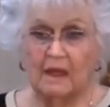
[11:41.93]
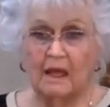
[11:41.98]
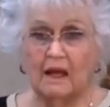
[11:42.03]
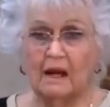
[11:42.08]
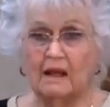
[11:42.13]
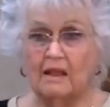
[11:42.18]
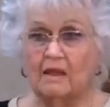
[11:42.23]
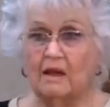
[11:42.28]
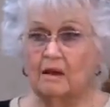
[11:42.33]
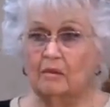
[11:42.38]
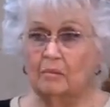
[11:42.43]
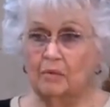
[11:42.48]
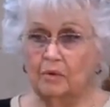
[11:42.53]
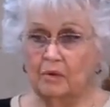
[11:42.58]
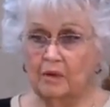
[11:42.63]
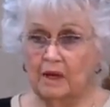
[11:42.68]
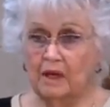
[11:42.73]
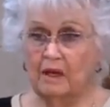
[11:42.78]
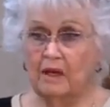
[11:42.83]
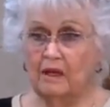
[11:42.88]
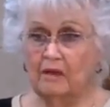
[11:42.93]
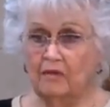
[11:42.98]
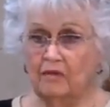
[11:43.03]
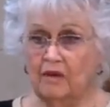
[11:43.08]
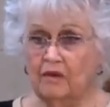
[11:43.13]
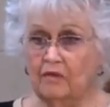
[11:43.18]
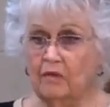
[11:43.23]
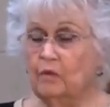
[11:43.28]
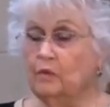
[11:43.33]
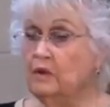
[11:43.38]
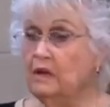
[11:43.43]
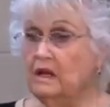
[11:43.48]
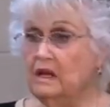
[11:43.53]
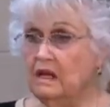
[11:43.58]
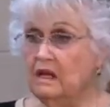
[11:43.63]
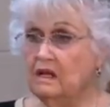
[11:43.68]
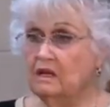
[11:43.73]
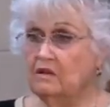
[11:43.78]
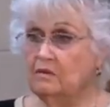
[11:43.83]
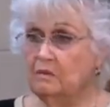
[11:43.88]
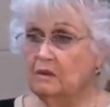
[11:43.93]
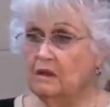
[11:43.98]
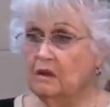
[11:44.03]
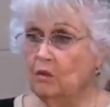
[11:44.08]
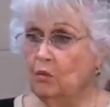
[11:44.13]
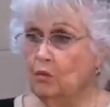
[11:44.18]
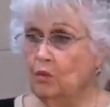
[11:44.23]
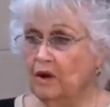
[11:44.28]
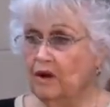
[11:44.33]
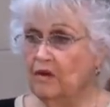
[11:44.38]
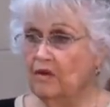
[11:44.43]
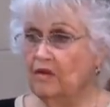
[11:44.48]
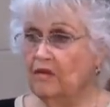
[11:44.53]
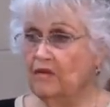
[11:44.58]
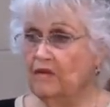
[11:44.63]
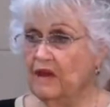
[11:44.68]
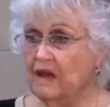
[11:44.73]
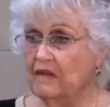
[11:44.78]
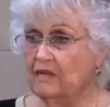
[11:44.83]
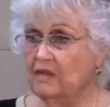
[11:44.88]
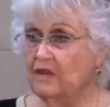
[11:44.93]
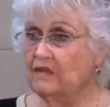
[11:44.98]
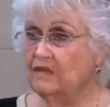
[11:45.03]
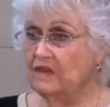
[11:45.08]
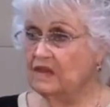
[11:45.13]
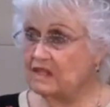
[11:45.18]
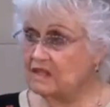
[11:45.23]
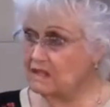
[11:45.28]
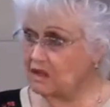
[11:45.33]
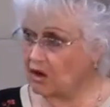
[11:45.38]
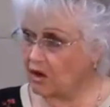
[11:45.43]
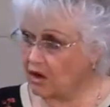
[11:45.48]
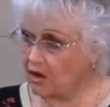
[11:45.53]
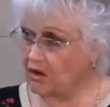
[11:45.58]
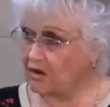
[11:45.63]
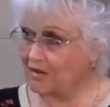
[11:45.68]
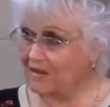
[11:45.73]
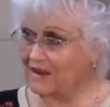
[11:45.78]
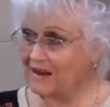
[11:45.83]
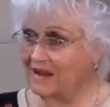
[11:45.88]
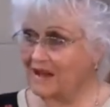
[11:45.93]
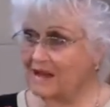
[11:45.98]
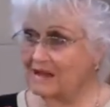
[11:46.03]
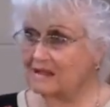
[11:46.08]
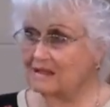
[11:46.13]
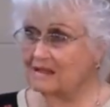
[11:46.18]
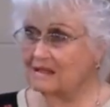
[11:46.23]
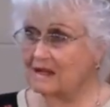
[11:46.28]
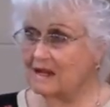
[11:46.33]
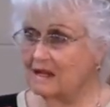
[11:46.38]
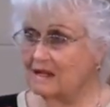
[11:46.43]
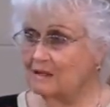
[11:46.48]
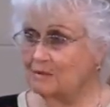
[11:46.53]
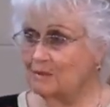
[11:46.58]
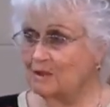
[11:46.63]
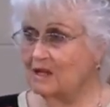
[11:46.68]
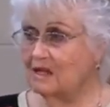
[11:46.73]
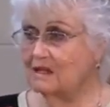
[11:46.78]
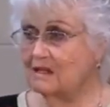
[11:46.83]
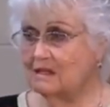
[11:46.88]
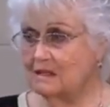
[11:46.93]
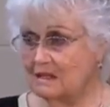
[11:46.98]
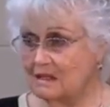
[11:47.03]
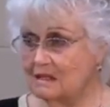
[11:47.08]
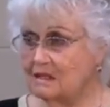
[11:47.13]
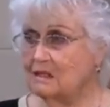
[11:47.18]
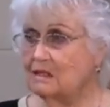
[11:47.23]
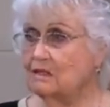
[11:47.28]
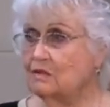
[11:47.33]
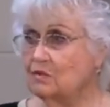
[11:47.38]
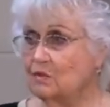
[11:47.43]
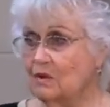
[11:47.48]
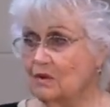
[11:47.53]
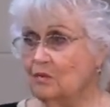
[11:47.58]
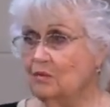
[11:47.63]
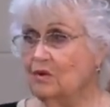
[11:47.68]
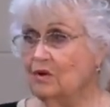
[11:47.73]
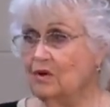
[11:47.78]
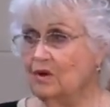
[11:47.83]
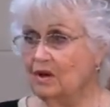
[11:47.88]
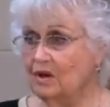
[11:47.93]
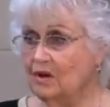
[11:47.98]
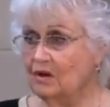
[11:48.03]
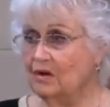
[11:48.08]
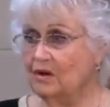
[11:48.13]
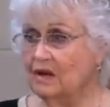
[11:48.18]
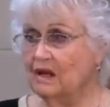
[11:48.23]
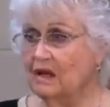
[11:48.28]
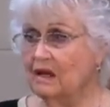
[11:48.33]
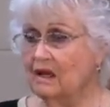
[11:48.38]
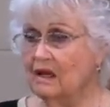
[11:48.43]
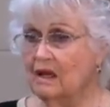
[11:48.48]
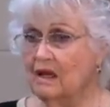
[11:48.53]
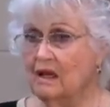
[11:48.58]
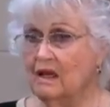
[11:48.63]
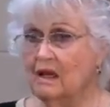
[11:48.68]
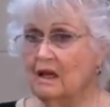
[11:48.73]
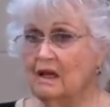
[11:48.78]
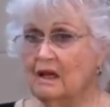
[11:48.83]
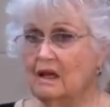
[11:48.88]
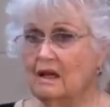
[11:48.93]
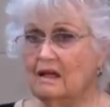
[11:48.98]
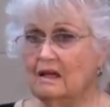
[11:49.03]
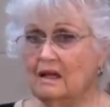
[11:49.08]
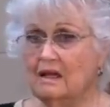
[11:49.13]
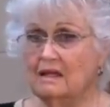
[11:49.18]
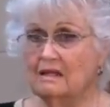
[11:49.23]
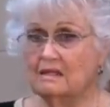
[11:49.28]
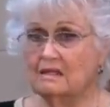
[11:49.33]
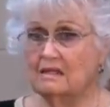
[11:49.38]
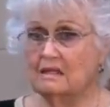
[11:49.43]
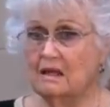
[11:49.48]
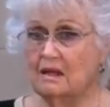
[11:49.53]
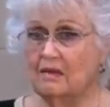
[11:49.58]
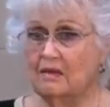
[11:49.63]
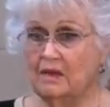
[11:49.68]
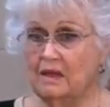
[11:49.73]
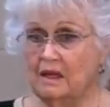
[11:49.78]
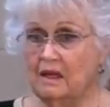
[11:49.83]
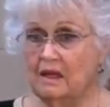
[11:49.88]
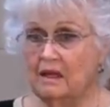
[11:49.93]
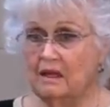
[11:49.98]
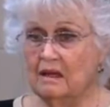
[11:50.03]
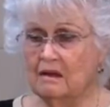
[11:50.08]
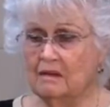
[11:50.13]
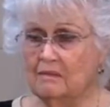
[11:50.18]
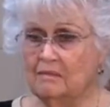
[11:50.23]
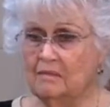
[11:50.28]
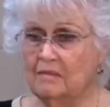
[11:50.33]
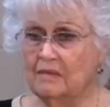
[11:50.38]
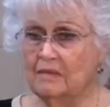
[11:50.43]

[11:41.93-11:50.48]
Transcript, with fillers: And I thought, boy, if ever we needed to be aware of the fact that these are the last days, because this is what we're hearing is the